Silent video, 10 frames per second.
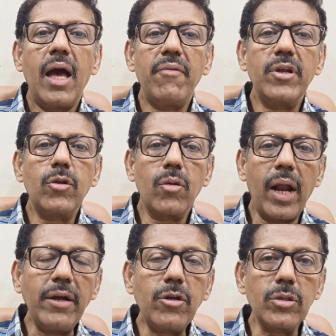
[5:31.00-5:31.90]
having to
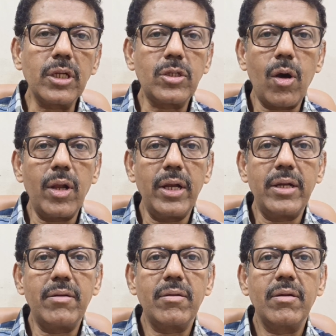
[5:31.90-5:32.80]
run to the
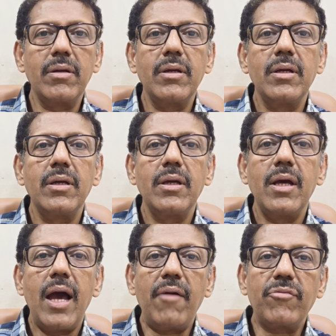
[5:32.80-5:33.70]
toilet
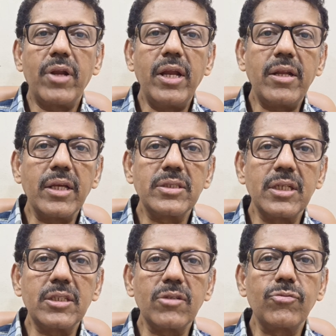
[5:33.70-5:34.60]
after eating
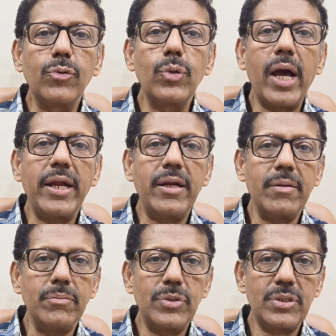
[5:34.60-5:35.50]
certain food
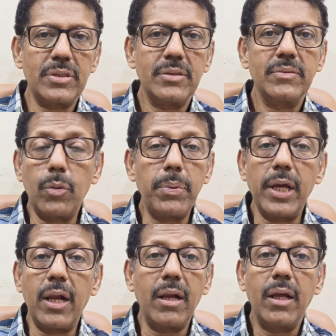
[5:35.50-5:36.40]
items, could be
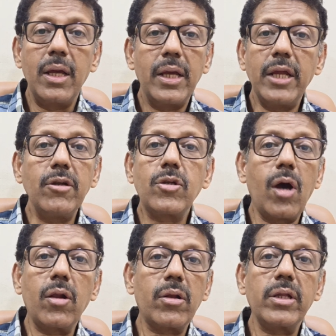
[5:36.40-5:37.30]
an
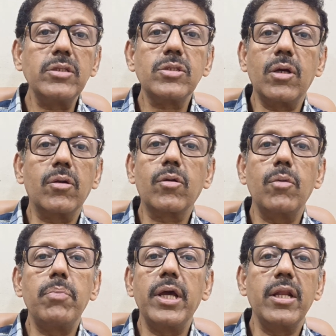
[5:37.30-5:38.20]
intolerance or
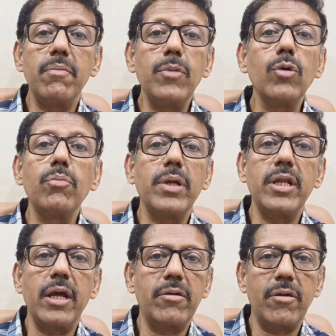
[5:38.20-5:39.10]
could be an immune
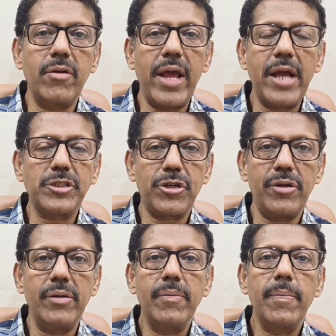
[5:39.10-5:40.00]
mediated reaction.
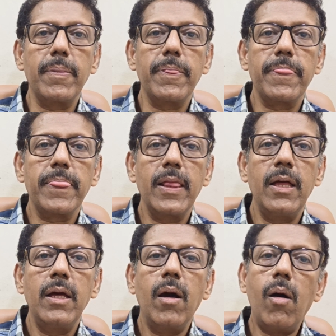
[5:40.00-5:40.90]

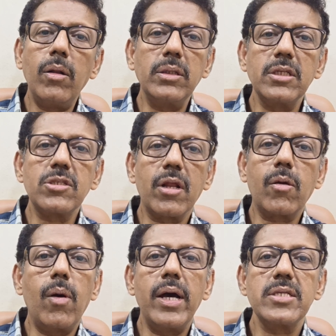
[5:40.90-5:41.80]
All this
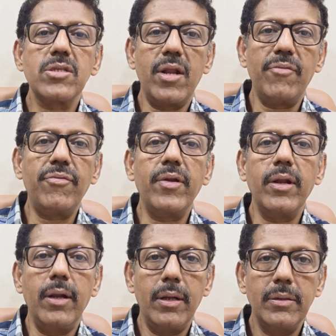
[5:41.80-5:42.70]
requires referral